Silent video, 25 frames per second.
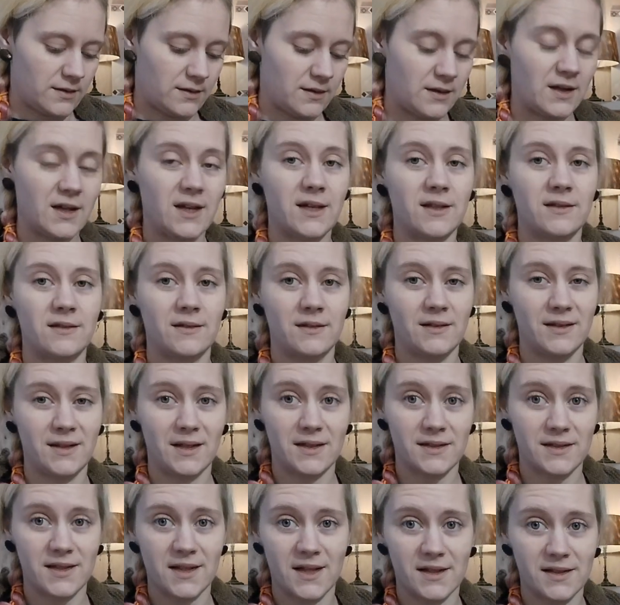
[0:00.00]
And
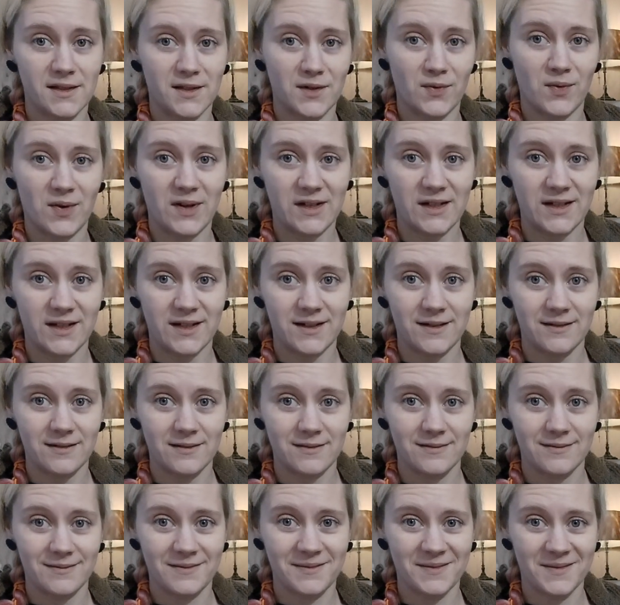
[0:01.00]
that's not the granny,
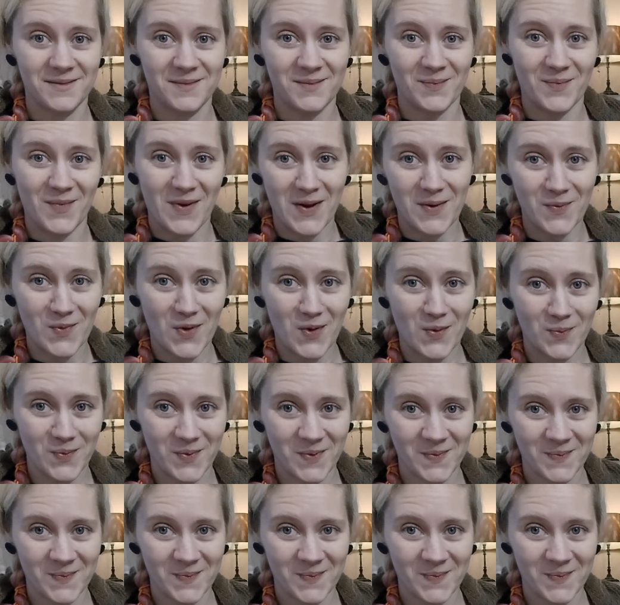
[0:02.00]
my mom.